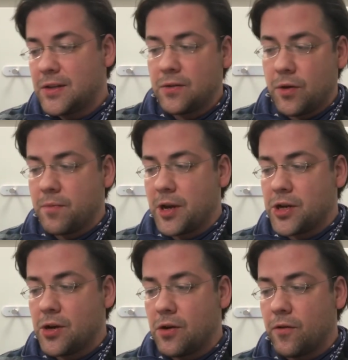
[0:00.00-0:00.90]
with my
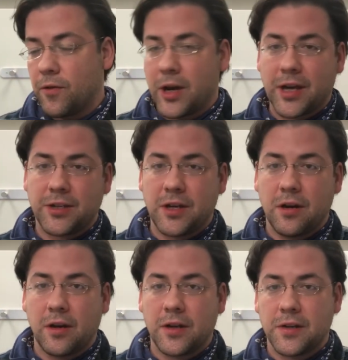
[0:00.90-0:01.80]
show for next
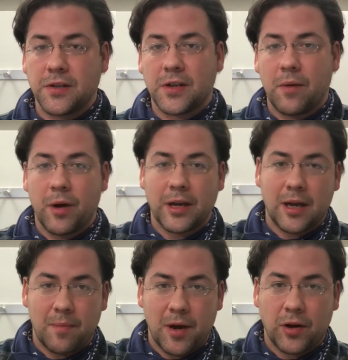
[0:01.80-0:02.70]
year because I want to
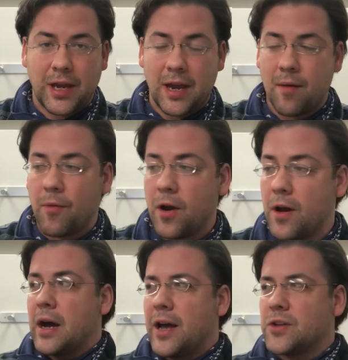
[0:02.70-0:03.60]
get a better
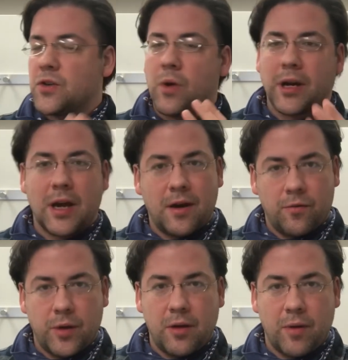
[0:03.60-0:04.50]
camera. I also want to kind of
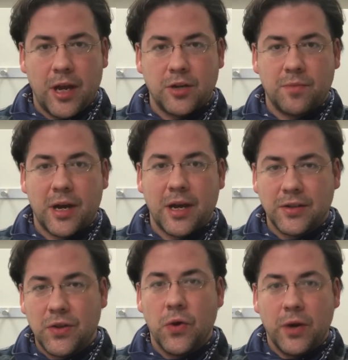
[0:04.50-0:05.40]
rearrange my
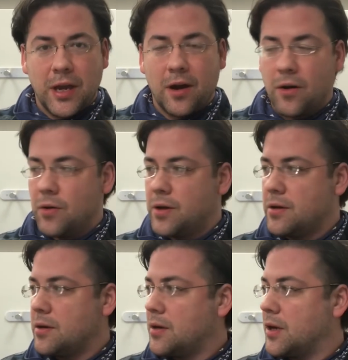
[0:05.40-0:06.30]
studio
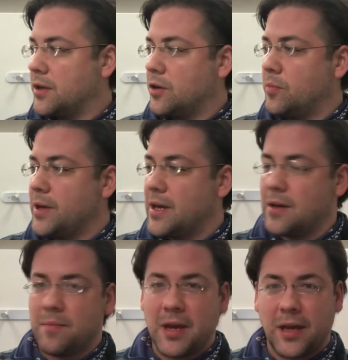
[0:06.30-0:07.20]
a little bit,
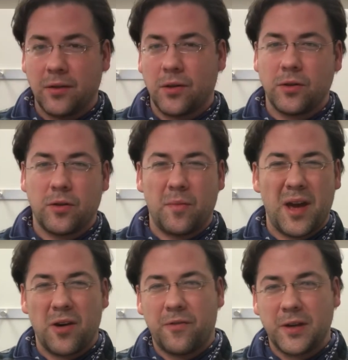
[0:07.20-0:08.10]
make it look a little
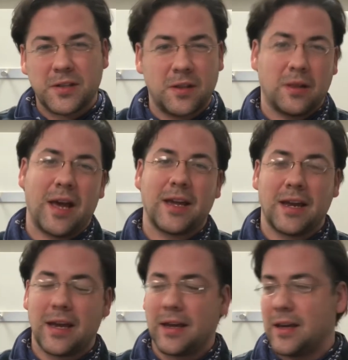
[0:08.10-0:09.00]
better, fix the
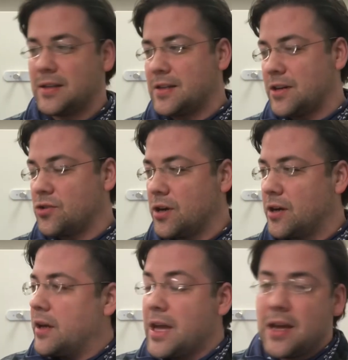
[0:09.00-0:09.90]
lighting,
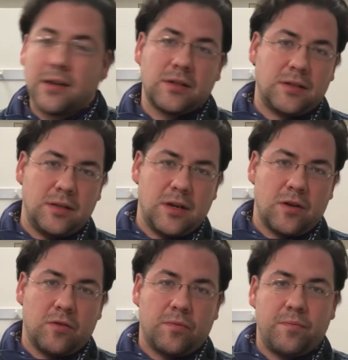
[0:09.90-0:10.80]
etc. And, you
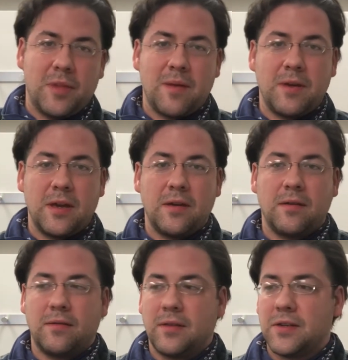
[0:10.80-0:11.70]
know, maybe
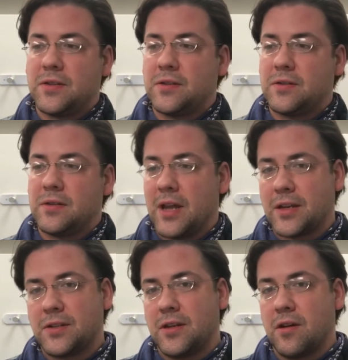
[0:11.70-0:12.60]
this
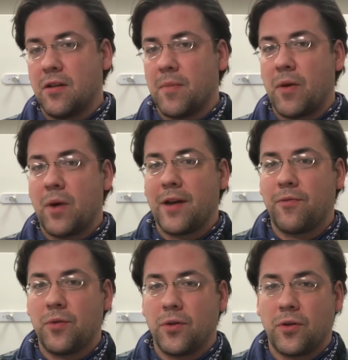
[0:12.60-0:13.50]
next year my wife
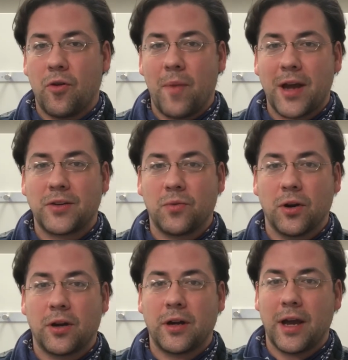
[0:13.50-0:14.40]
will go back to
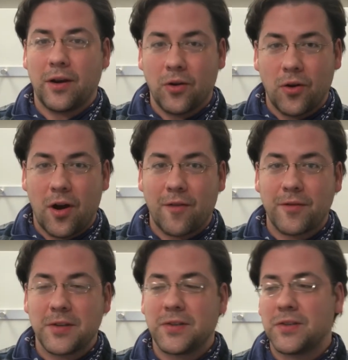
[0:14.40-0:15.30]
work at her
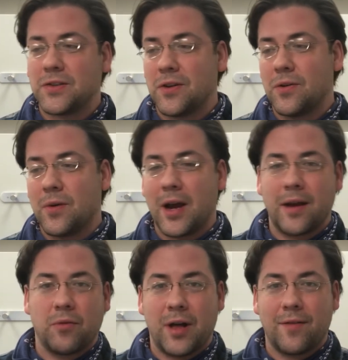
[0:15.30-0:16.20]
office, so I
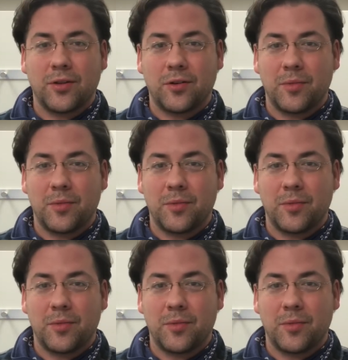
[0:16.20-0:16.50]
will have a little bit